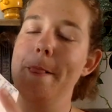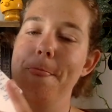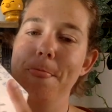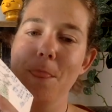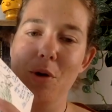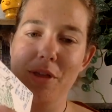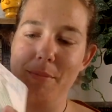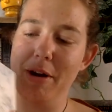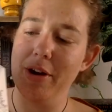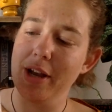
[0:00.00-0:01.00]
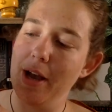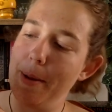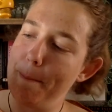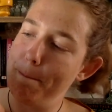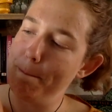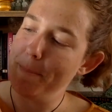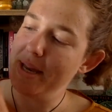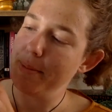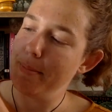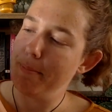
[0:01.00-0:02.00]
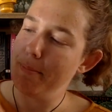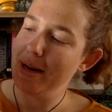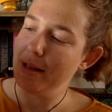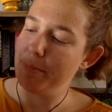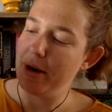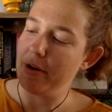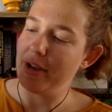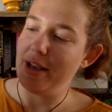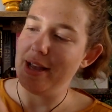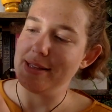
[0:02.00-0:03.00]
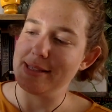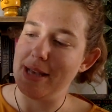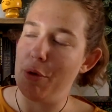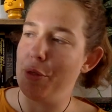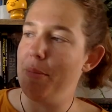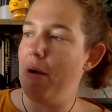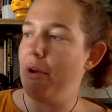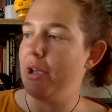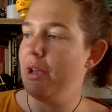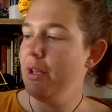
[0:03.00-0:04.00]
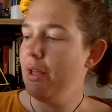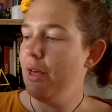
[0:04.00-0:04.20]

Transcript: North America, Mid- Middle America and South America.